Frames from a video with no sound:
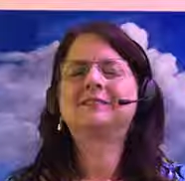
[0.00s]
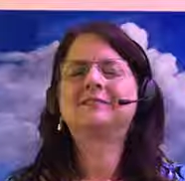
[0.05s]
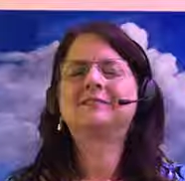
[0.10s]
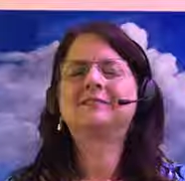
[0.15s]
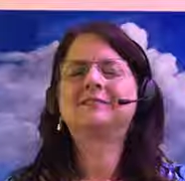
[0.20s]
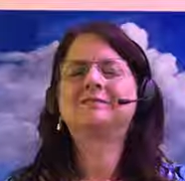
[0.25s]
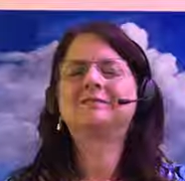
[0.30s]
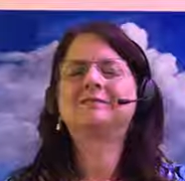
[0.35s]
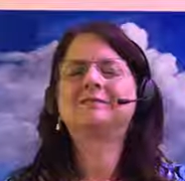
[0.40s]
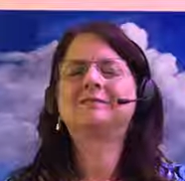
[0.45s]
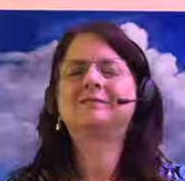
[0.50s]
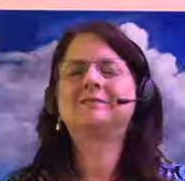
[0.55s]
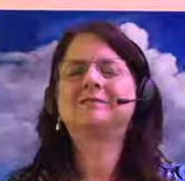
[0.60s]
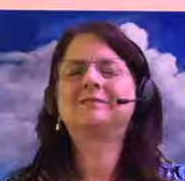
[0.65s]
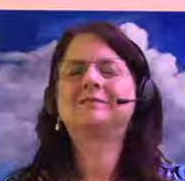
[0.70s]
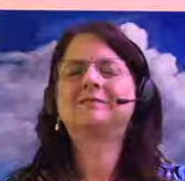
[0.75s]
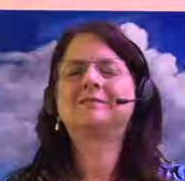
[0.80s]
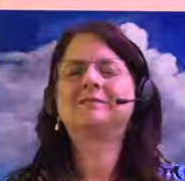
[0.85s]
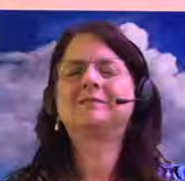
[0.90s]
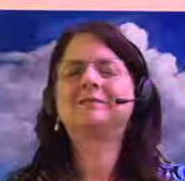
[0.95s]

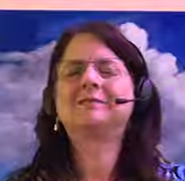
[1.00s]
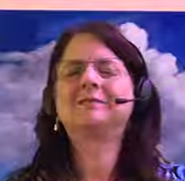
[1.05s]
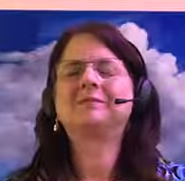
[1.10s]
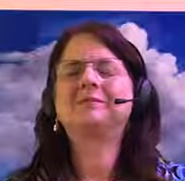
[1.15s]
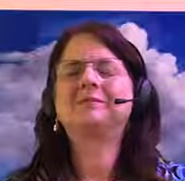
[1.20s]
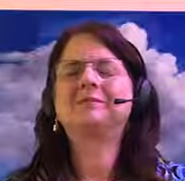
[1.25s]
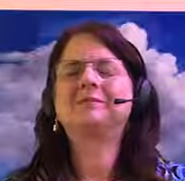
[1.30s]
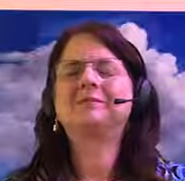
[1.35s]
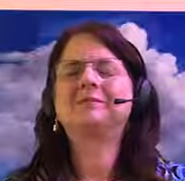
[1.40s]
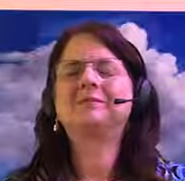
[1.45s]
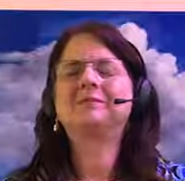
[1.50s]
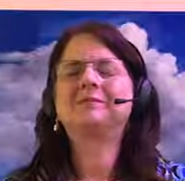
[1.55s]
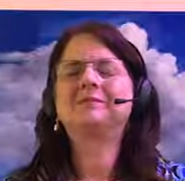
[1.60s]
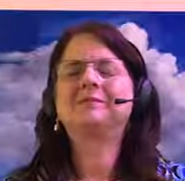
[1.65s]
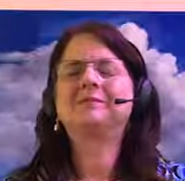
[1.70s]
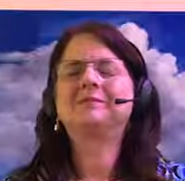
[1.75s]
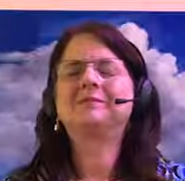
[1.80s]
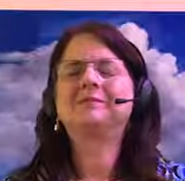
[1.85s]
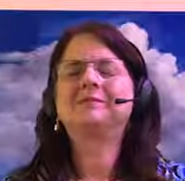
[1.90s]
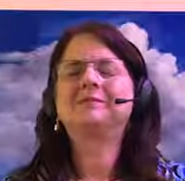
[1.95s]

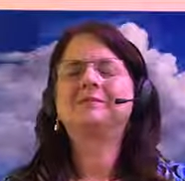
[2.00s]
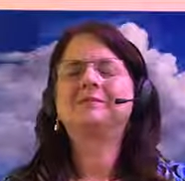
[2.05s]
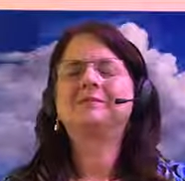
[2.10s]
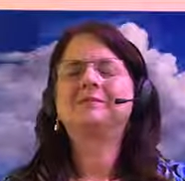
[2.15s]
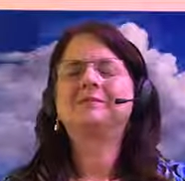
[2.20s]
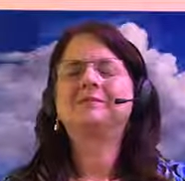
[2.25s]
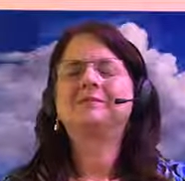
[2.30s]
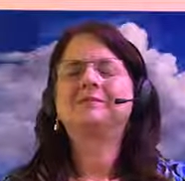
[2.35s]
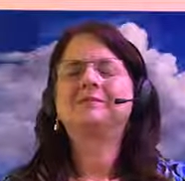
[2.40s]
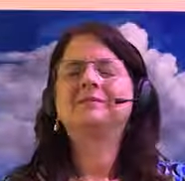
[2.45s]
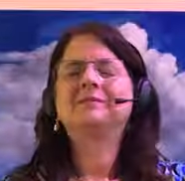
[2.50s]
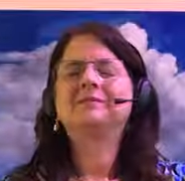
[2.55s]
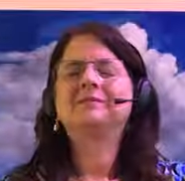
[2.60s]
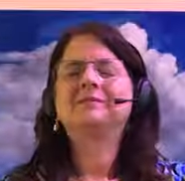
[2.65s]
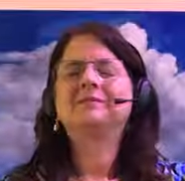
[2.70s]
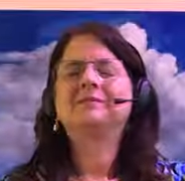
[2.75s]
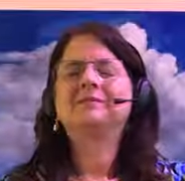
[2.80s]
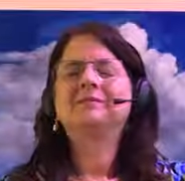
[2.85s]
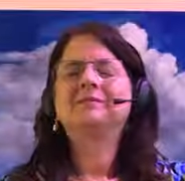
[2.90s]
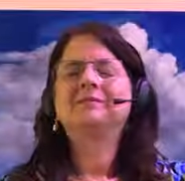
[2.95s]

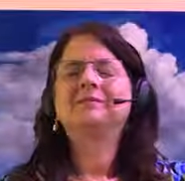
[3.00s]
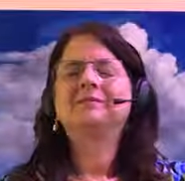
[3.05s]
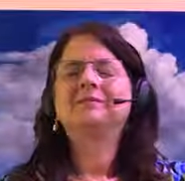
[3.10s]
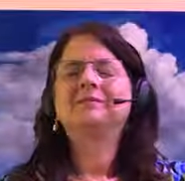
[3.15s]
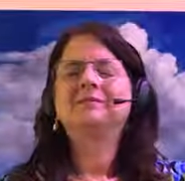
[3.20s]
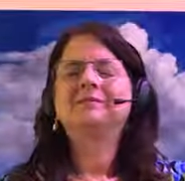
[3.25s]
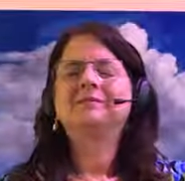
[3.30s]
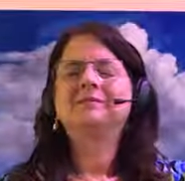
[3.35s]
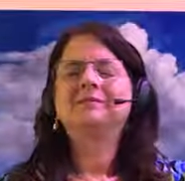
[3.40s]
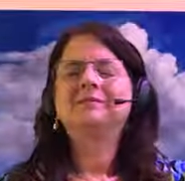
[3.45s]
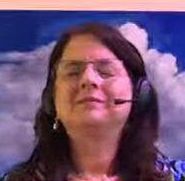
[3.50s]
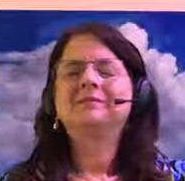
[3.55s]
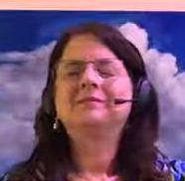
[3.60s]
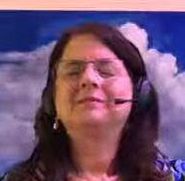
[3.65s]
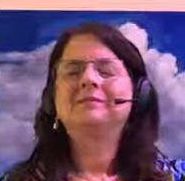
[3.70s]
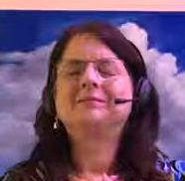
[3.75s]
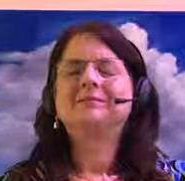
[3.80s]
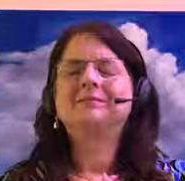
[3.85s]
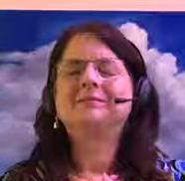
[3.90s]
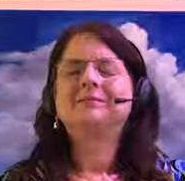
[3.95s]

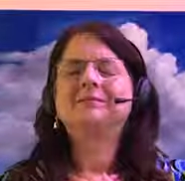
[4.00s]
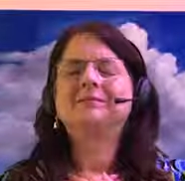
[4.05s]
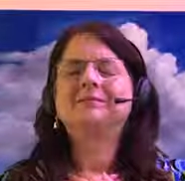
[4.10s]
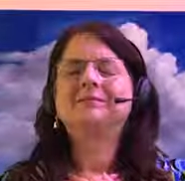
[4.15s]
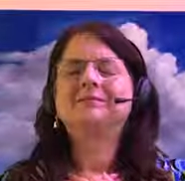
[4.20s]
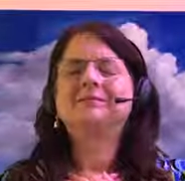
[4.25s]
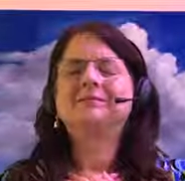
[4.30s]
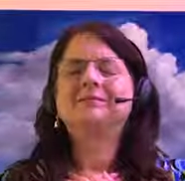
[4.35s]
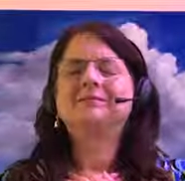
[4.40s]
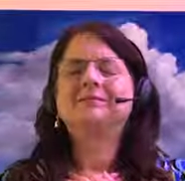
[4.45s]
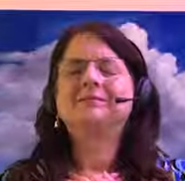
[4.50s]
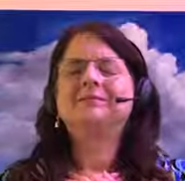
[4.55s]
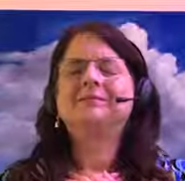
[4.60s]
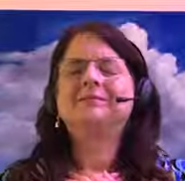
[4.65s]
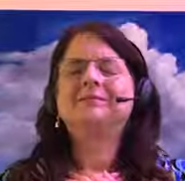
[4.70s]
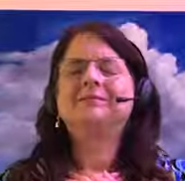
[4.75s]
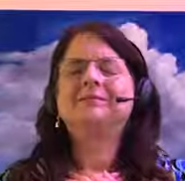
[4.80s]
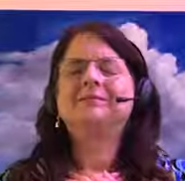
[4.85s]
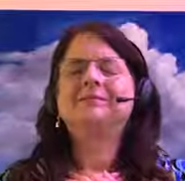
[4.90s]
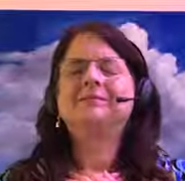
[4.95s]

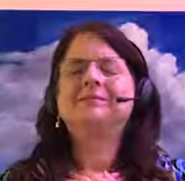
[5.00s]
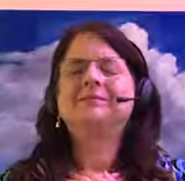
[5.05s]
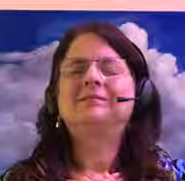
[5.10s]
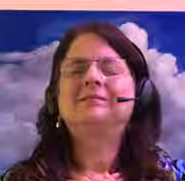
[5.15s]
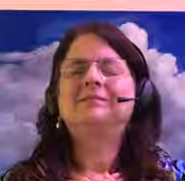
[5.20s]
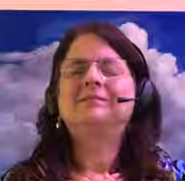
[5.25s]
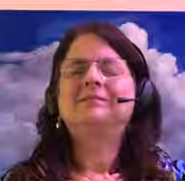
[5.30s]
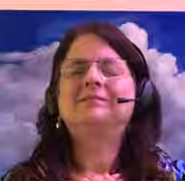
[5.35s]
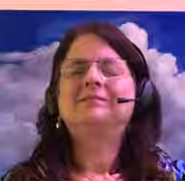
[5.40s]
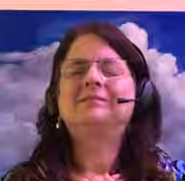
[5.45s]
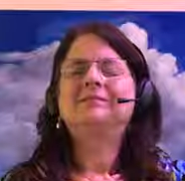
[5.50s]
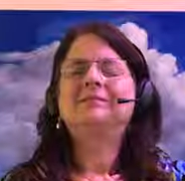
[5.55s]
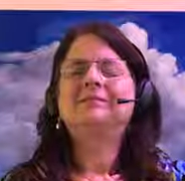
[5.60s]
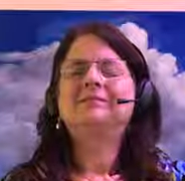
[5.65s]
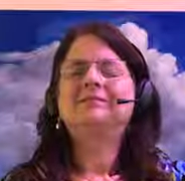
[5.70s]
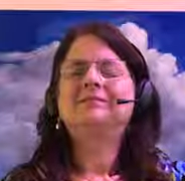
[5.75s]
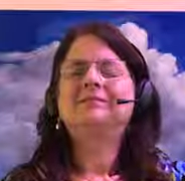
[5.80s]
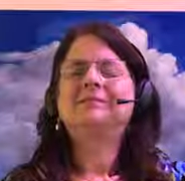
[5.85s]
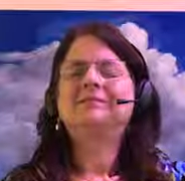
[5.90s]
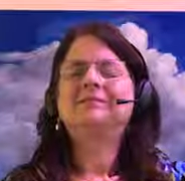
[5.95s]

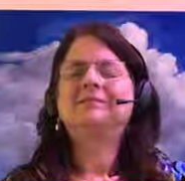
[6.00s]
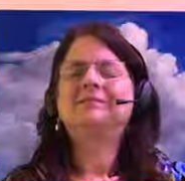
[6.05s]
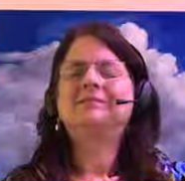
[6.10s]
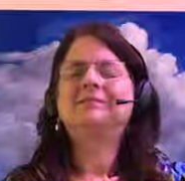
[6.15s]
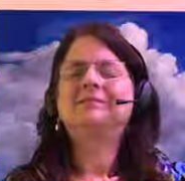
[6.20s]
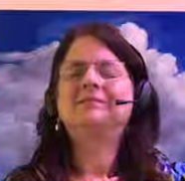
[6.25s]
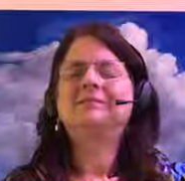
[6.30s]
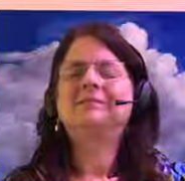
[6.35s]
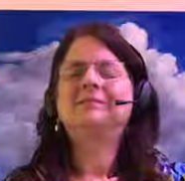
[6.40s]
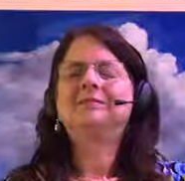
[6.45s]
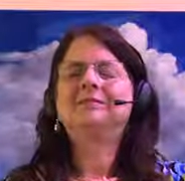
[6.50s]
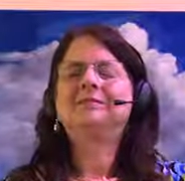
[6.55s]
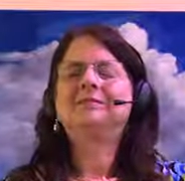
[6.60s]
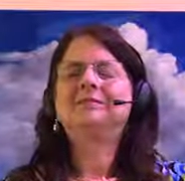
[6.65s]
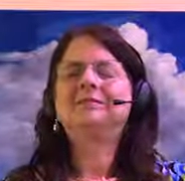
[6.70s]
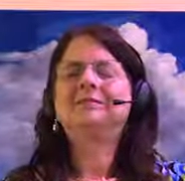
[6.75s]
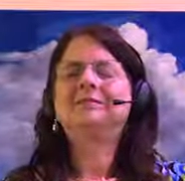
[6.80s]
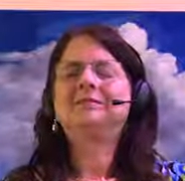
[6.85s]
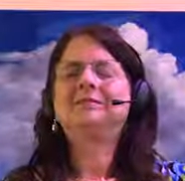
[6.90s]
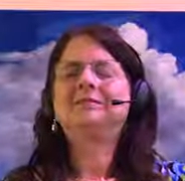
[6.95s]

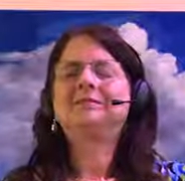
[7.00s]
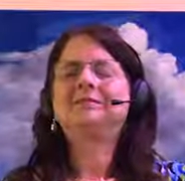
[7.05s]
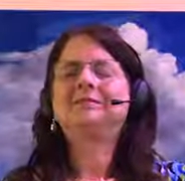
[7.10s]
Nobody speaks.